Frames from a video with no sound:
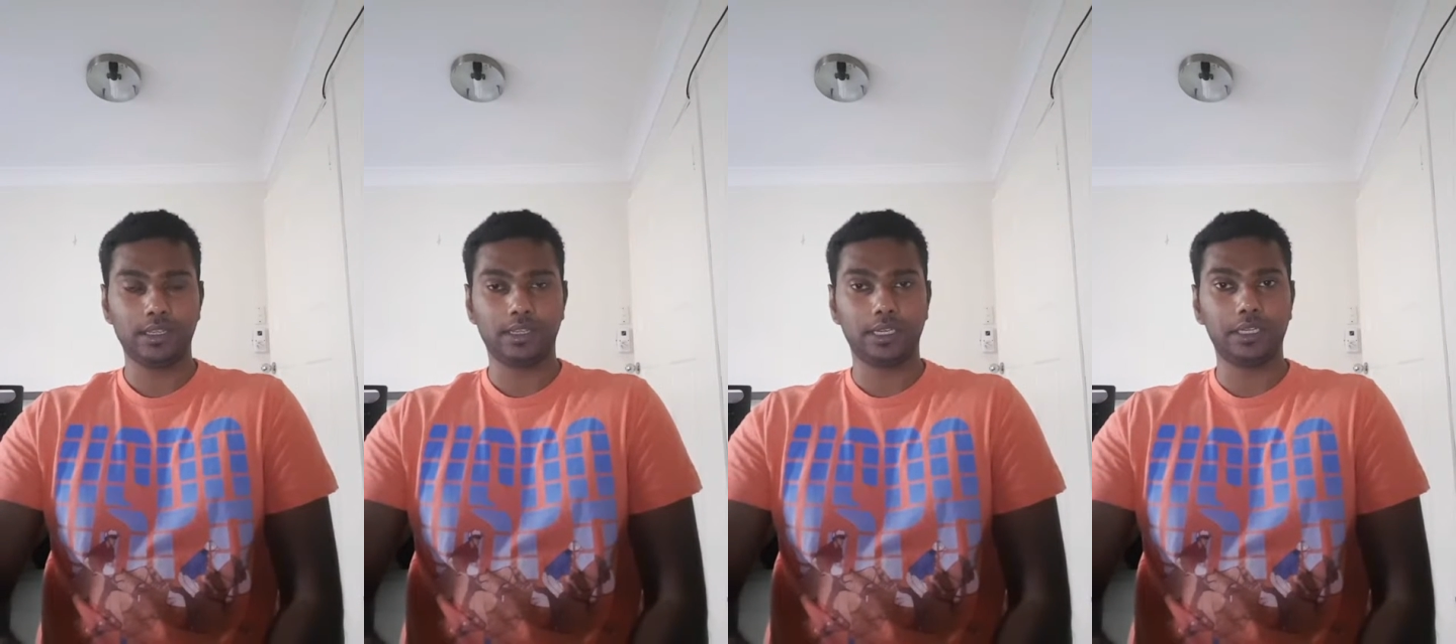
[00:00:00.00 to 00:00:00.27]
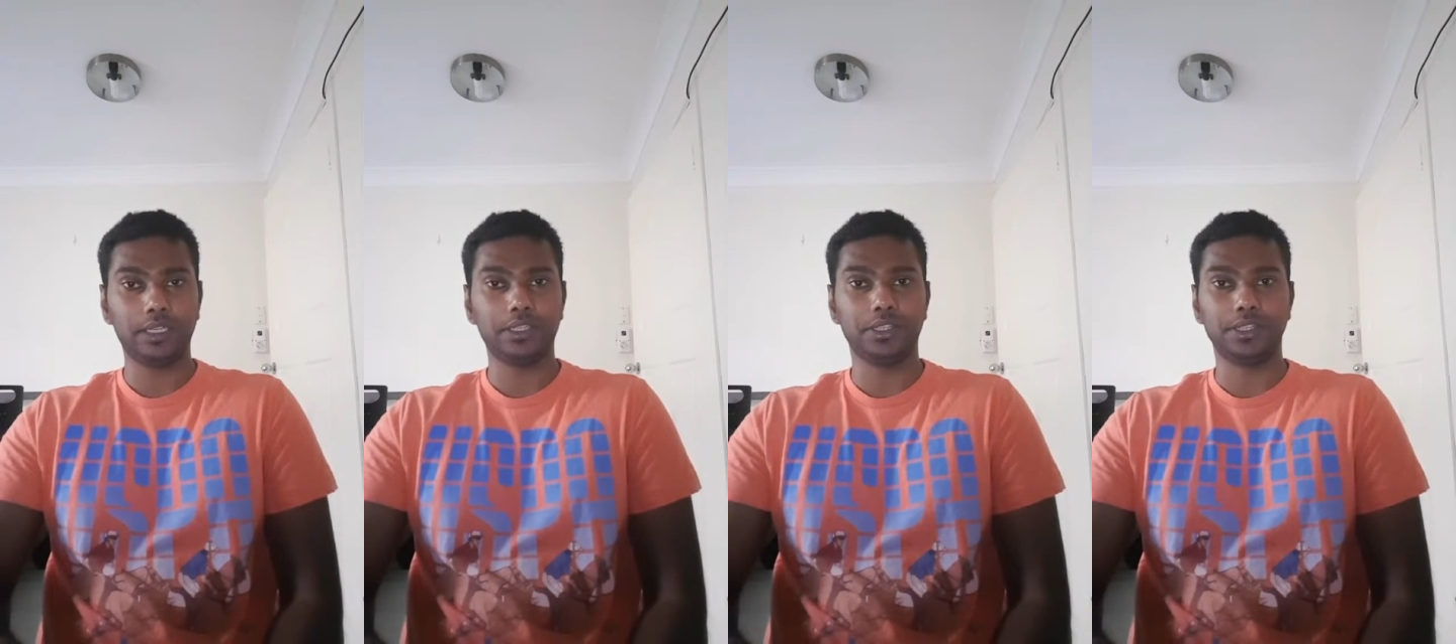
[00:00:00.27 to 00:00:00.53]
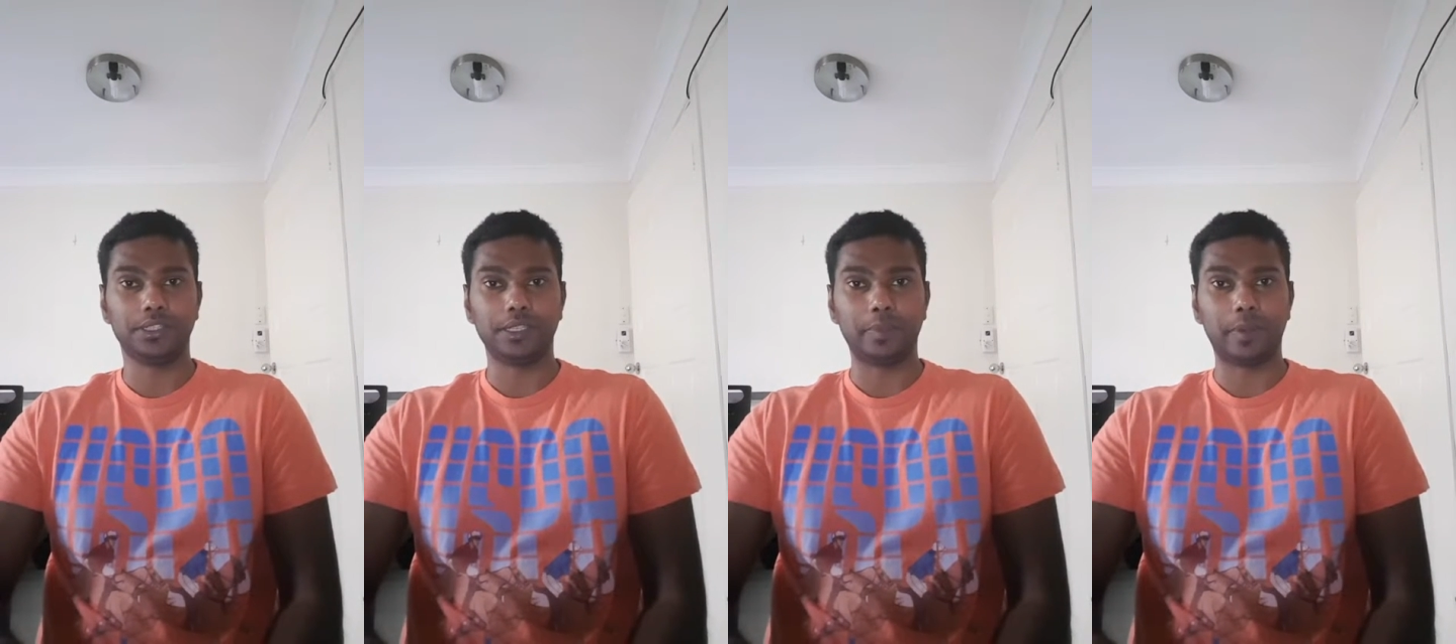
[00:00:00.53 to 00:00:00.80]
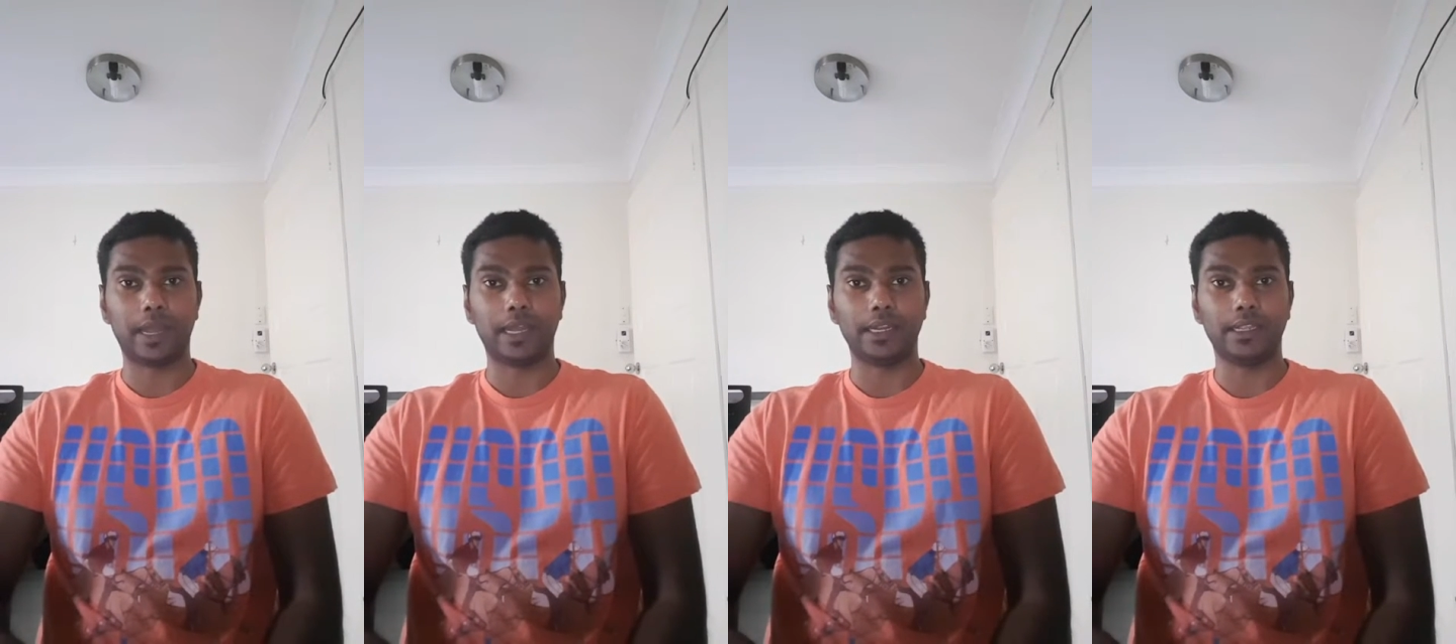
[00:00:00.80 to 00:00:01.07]
contingency
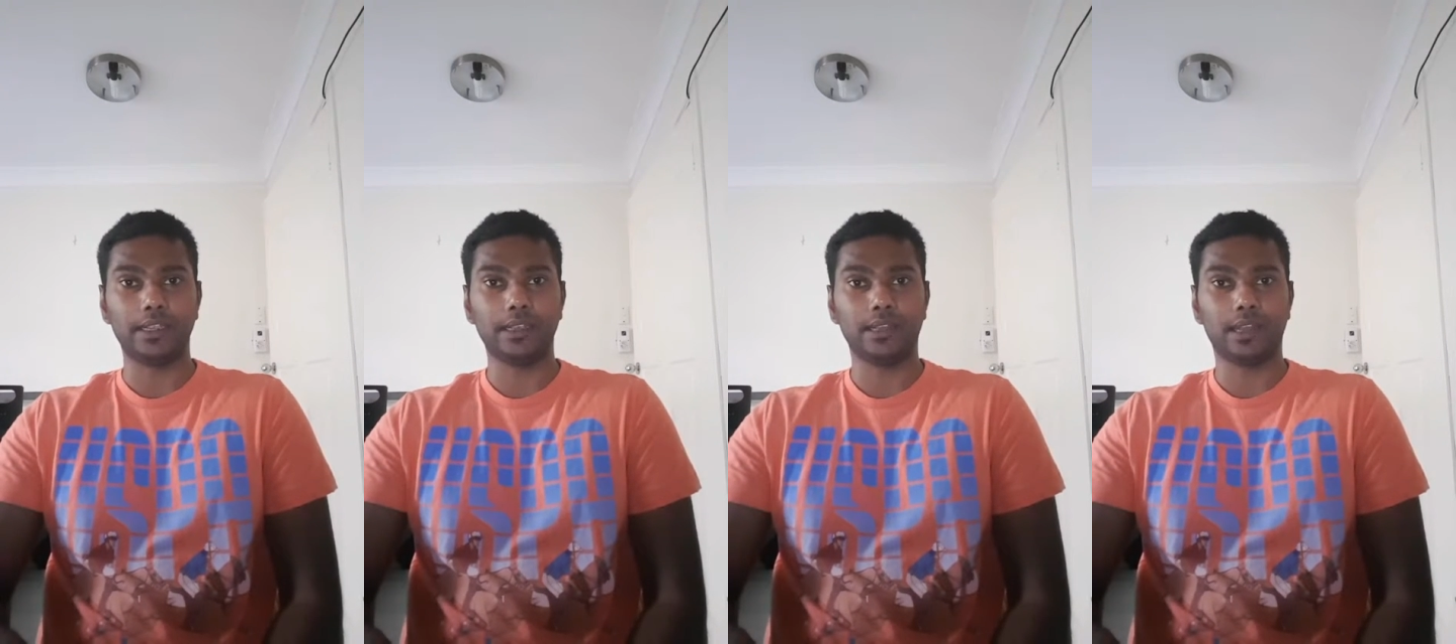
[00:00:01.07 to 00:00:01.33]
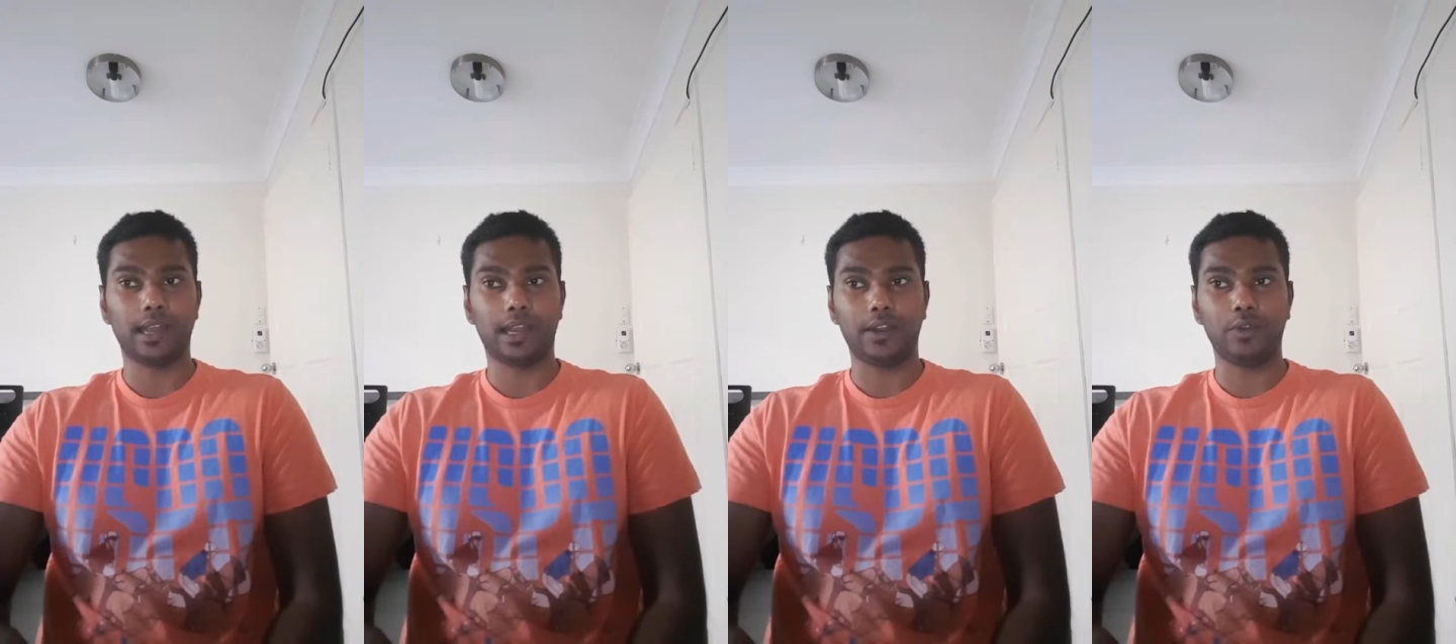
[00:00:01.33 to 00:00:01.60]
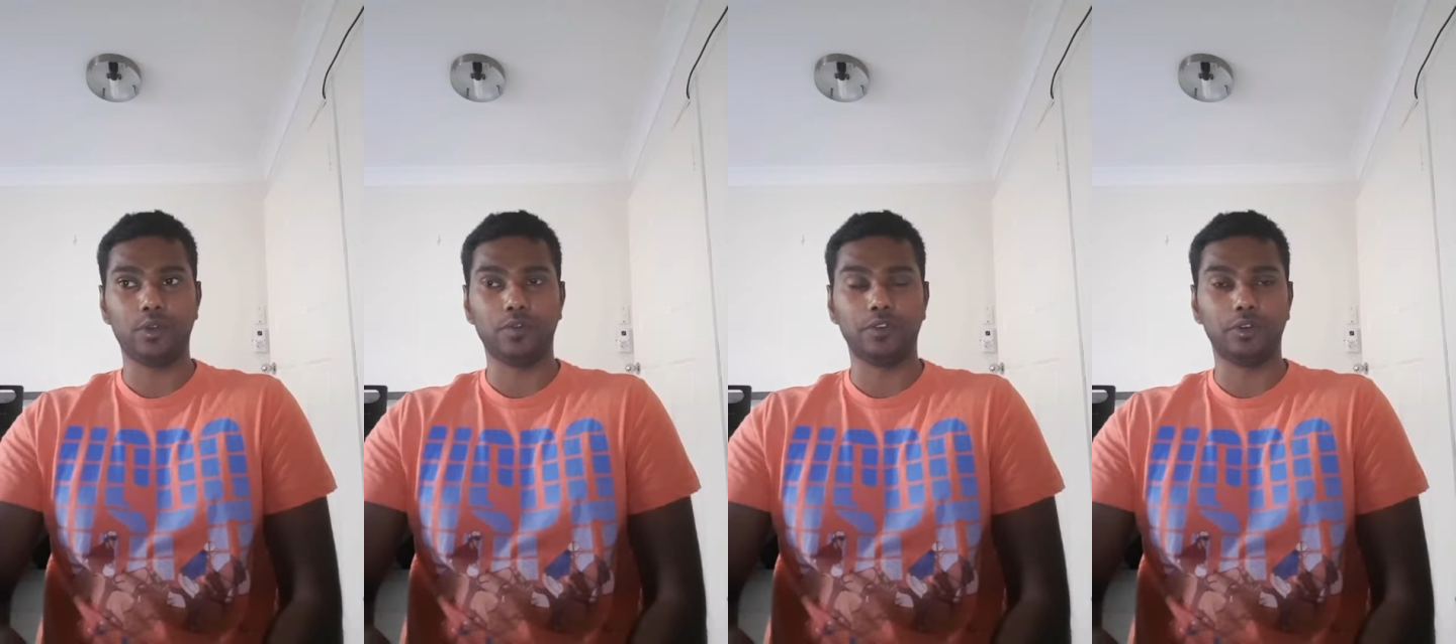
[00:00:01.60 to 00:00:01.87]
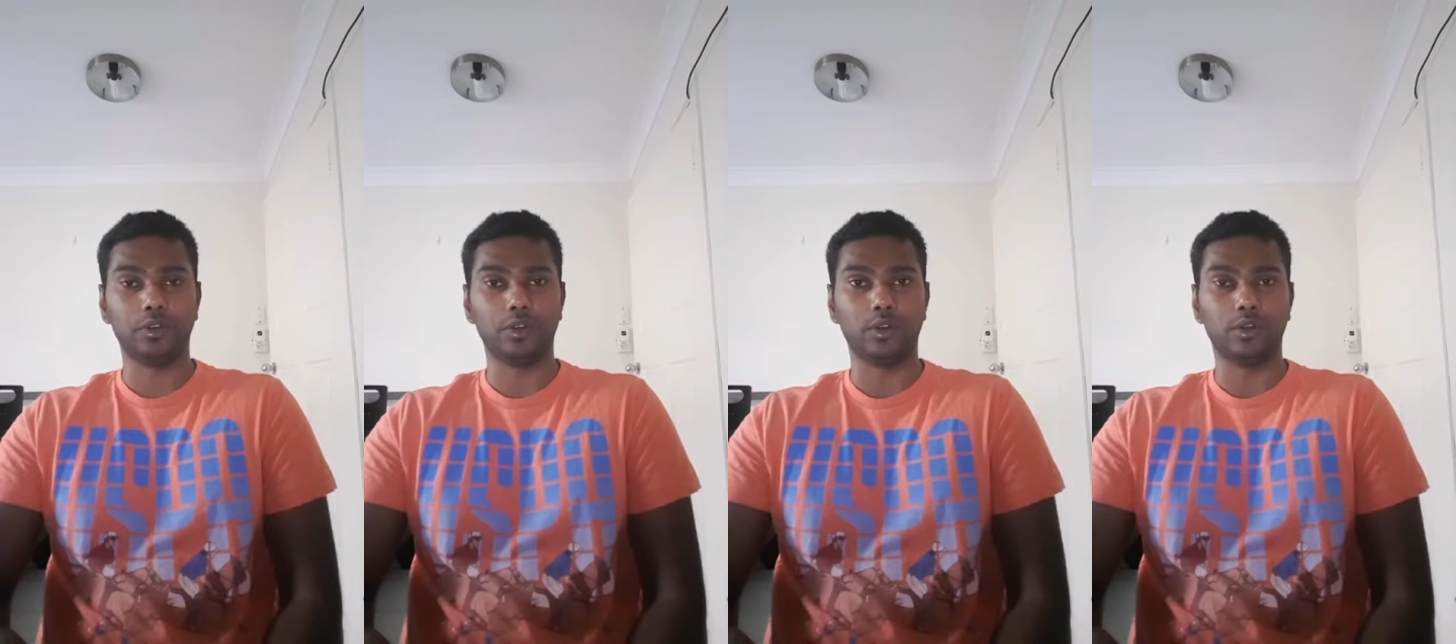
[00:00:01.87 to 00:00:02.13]
planning, and an
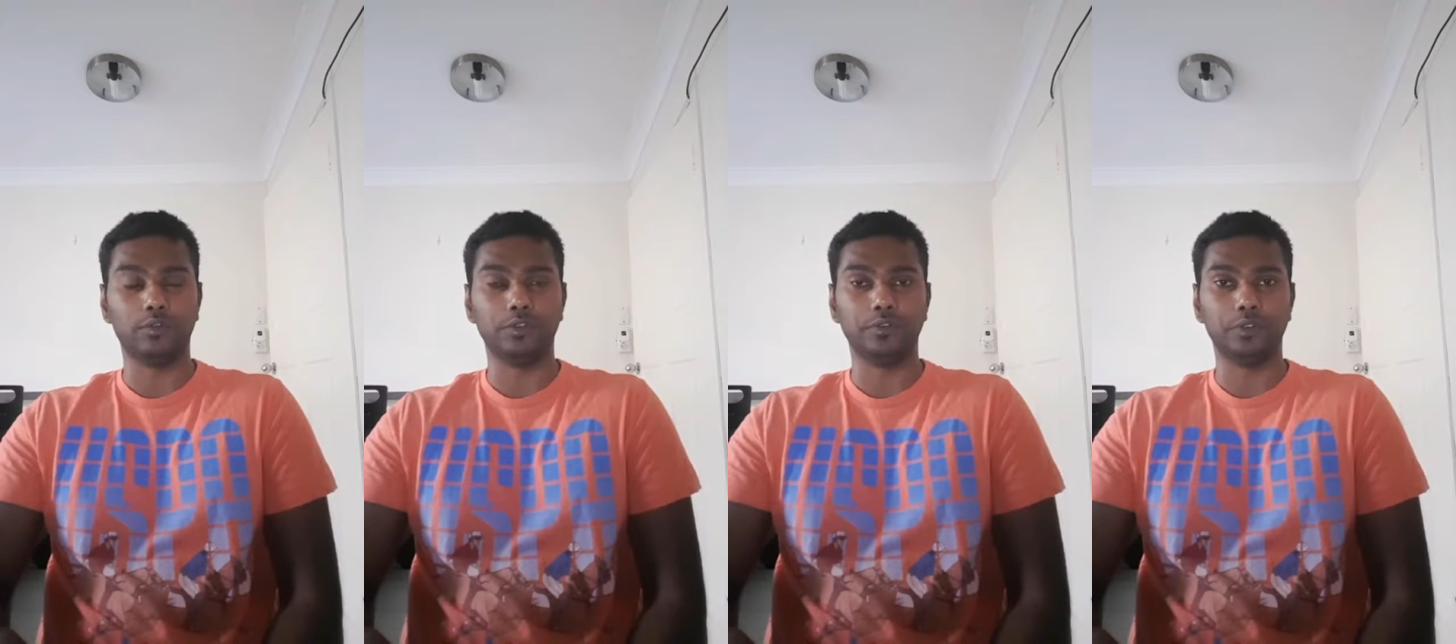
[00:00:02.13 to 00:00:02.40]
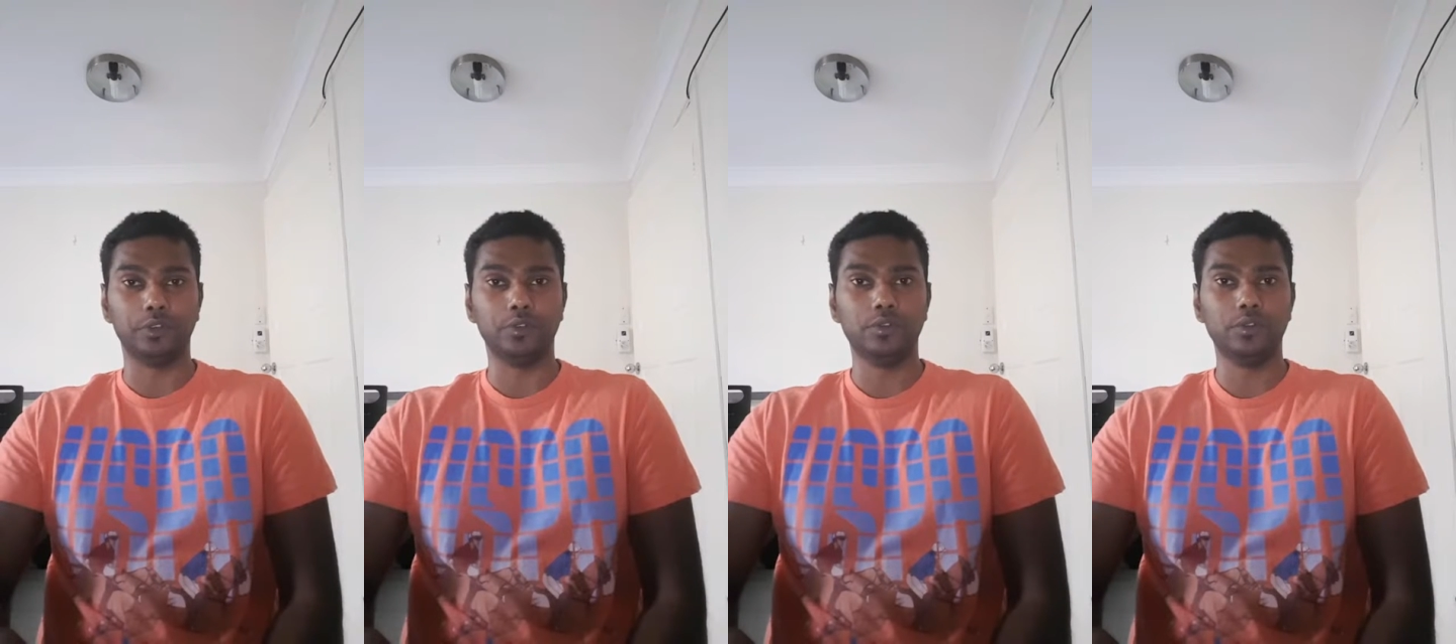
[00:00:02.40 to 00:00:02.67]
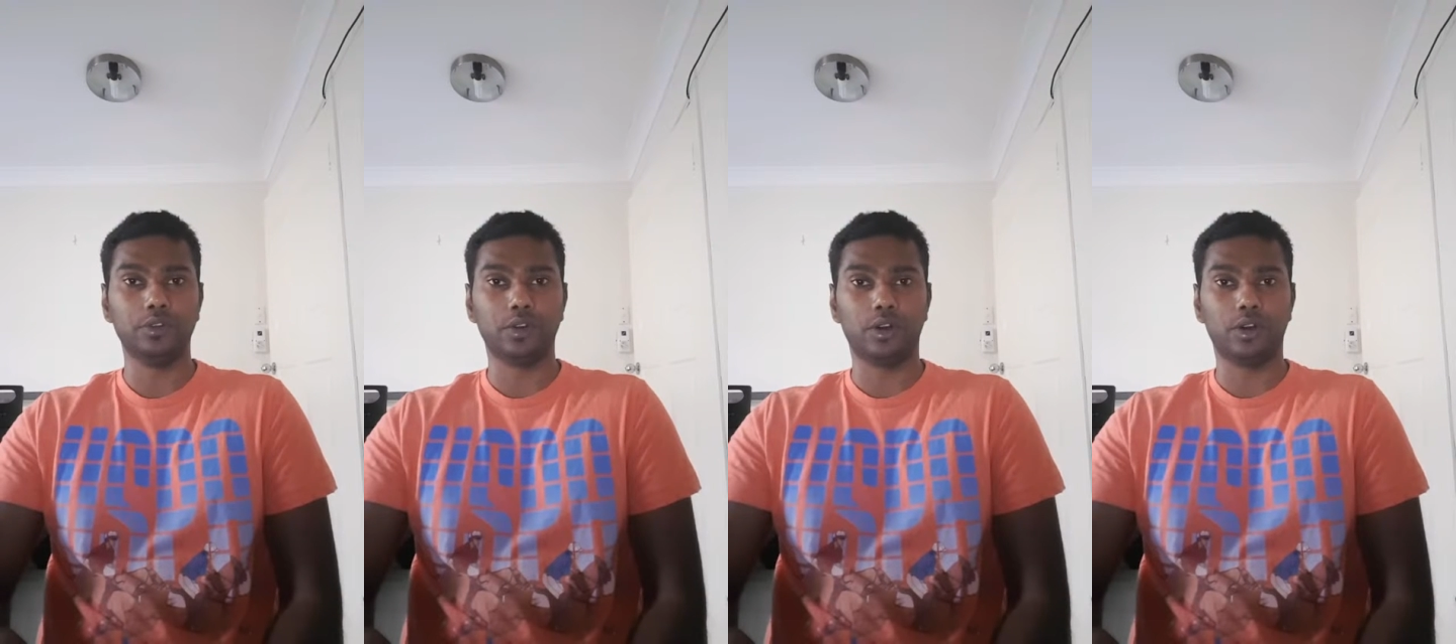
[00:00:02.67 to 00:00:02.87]
overall overview